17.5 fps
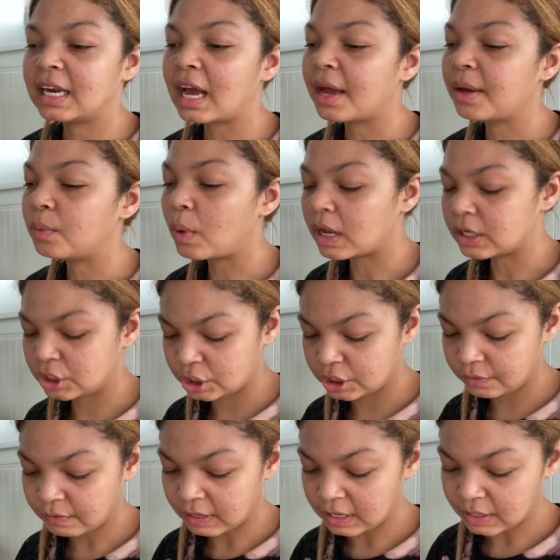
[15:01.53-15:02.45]
I watched a
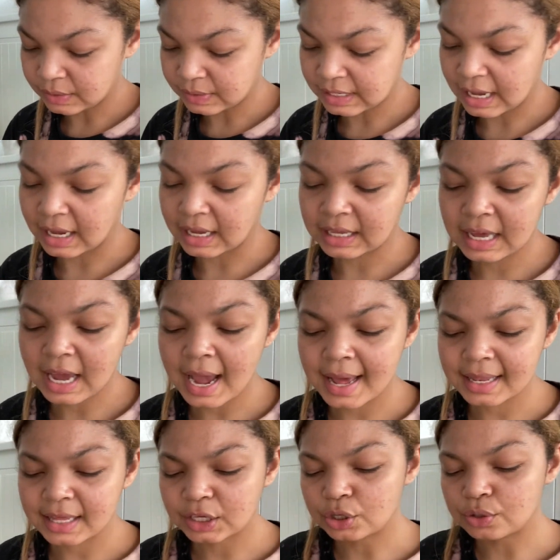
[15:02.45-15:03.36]
video saying, yeah,
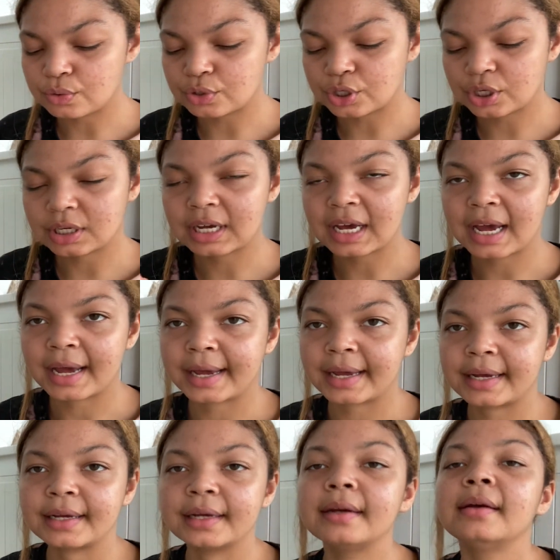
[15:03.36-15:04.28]
like you should
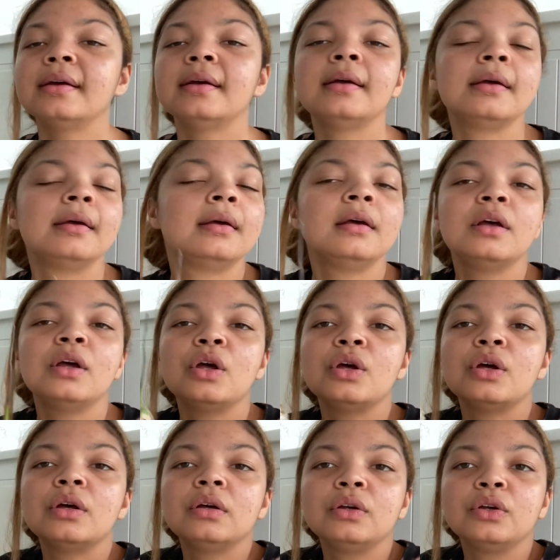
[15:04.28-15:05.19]
cut
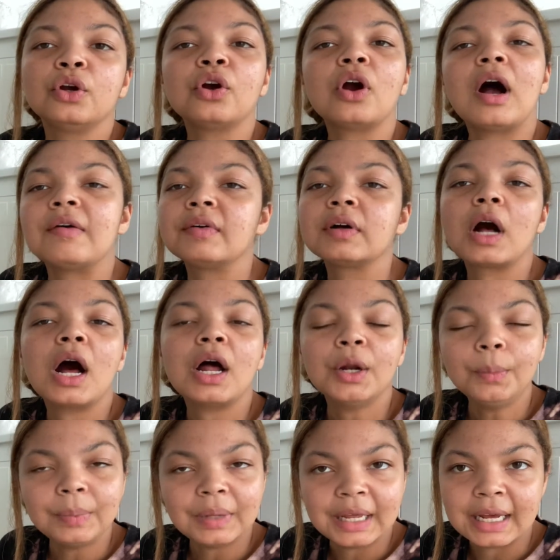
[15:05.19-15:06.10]
your avocado
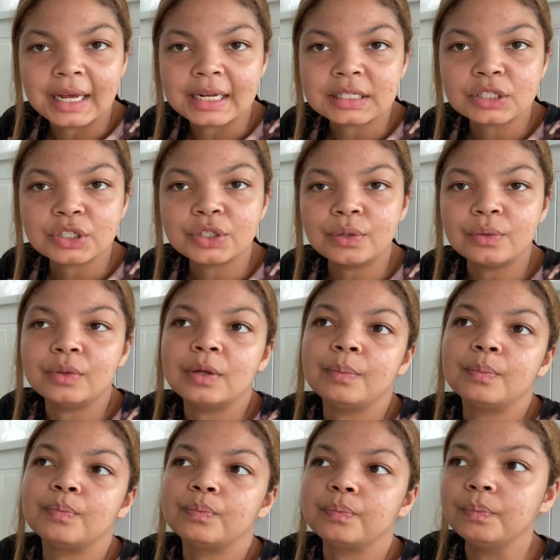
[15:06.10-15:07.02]
plant so the
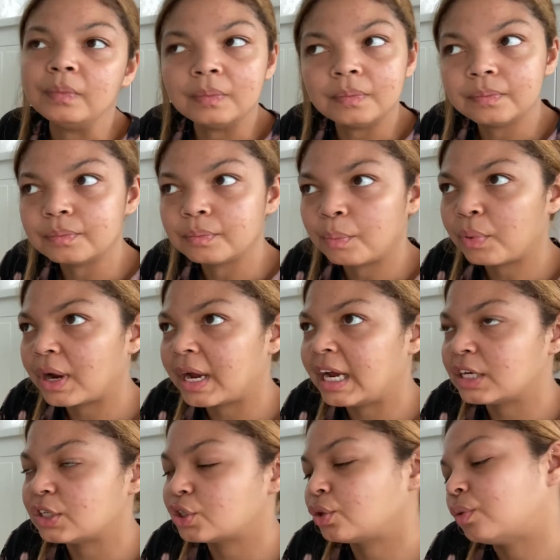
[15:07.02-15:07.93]

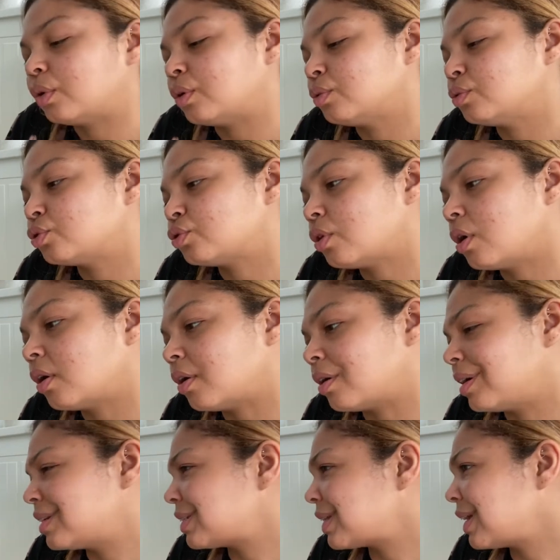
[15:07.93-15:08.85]
branch grows
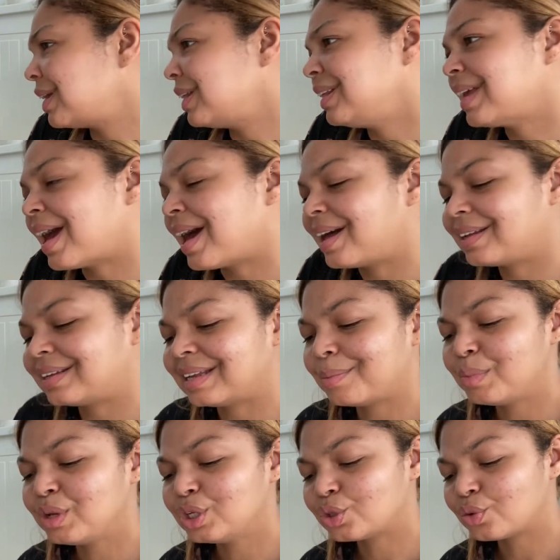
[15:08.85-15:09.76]
stronger. And it's like, yeah, let
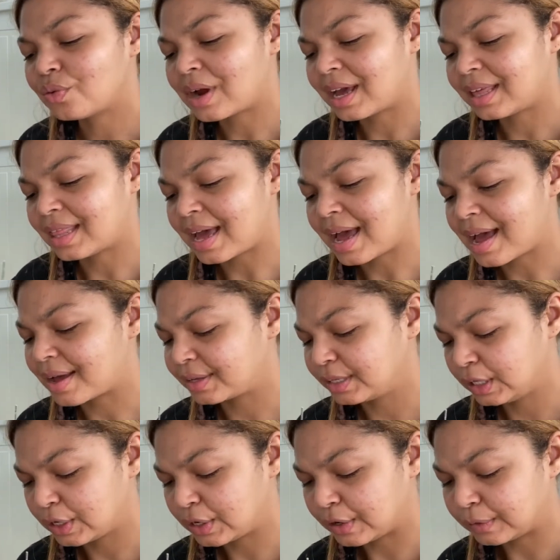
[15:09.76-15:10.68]
me try that,
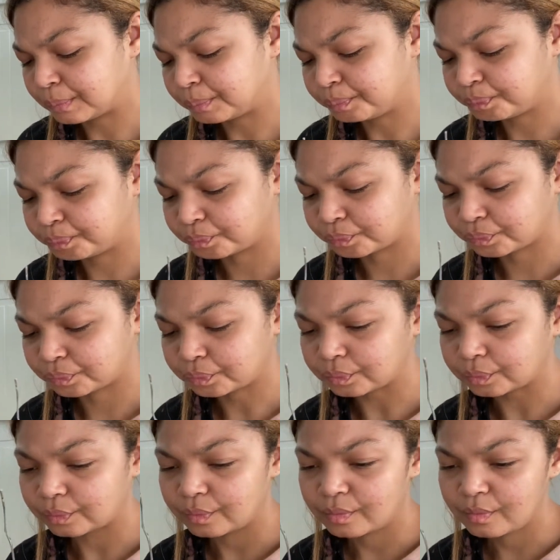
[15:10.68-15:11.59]
you know.
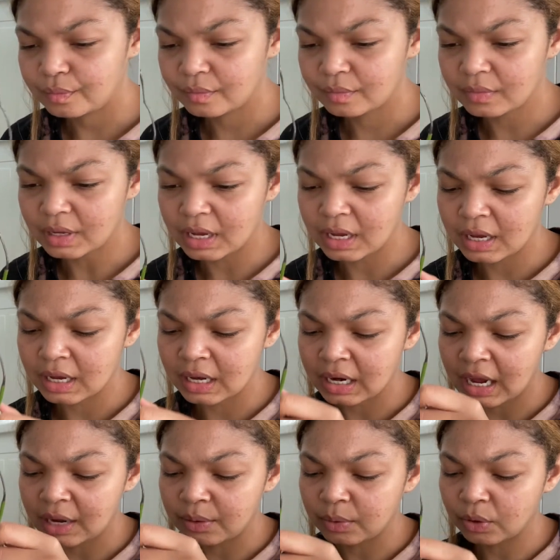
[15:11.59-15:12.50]
And
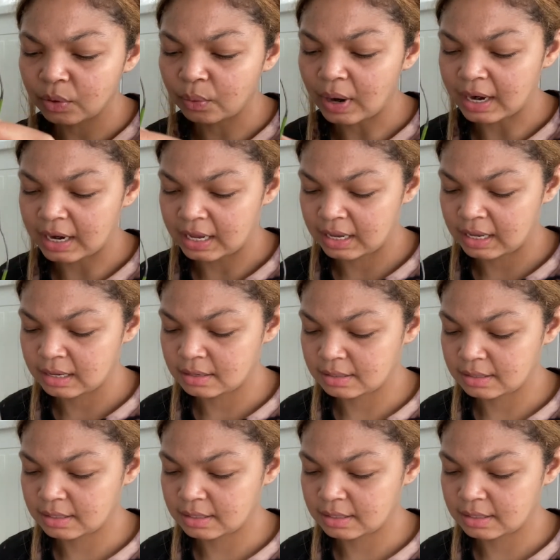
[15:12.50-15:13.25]
I regret it,